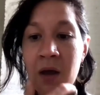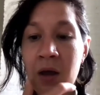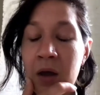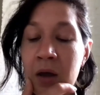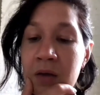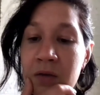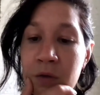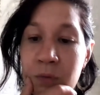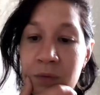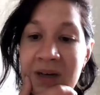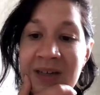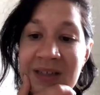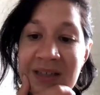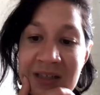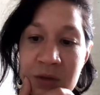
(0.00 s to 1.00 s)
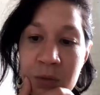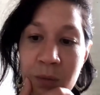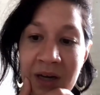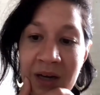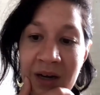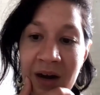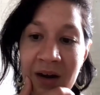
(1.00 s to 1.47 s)
So in this
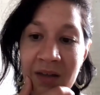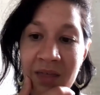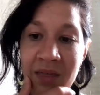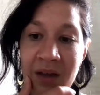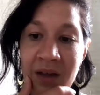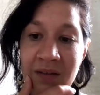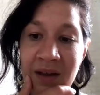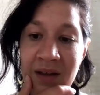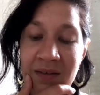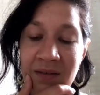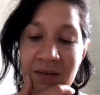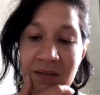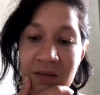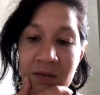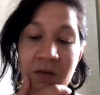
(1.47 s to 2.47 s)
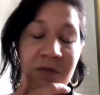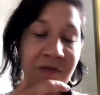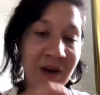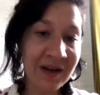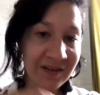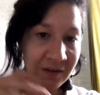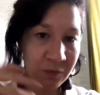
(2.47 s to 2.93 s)
way, I think that the
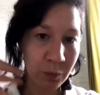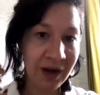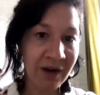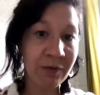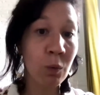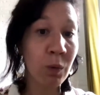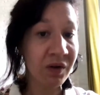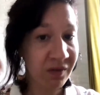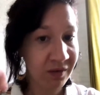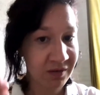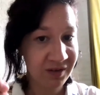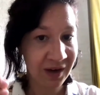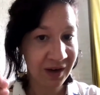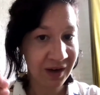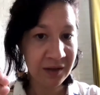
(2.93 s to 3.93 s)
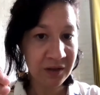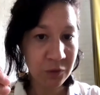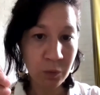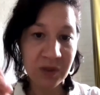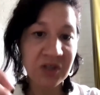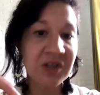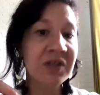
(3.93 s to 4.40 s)
fact that we have a Western diet,
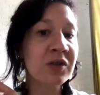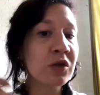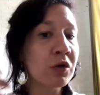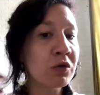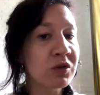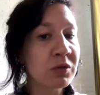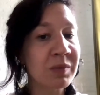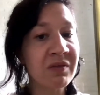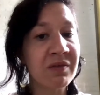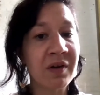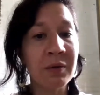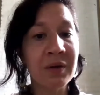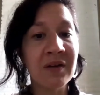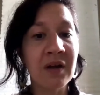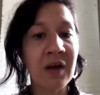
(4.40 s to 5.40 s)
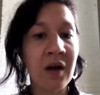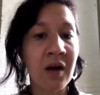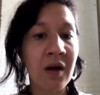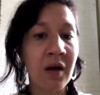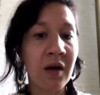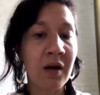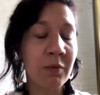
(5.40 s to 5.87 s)
which is known to be very
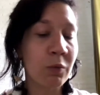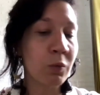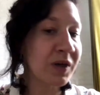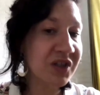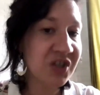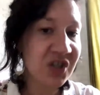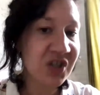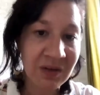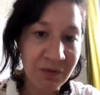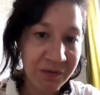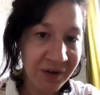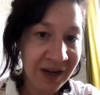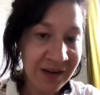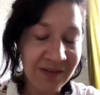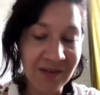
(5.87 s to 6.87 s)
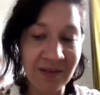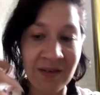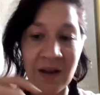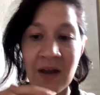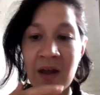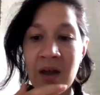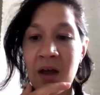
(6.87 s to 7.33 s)
rich in fats,
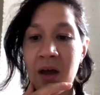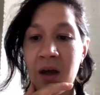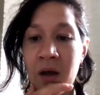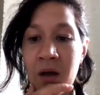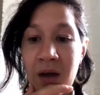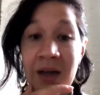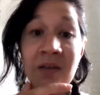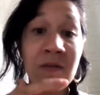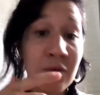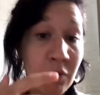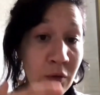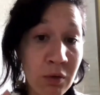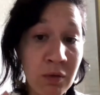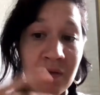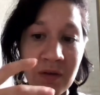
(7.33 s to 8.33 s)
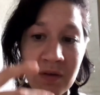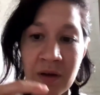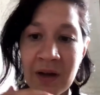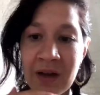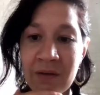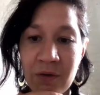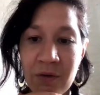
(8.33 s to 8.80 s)
and salts,
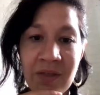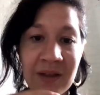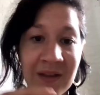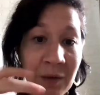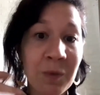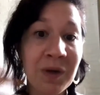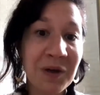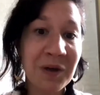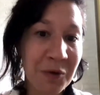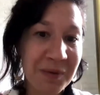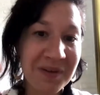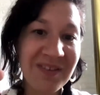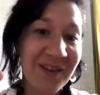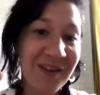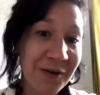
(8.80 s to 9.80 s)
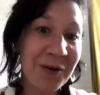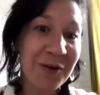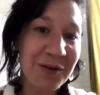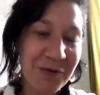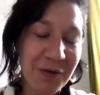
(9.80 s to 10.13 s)
everything that we know is not good for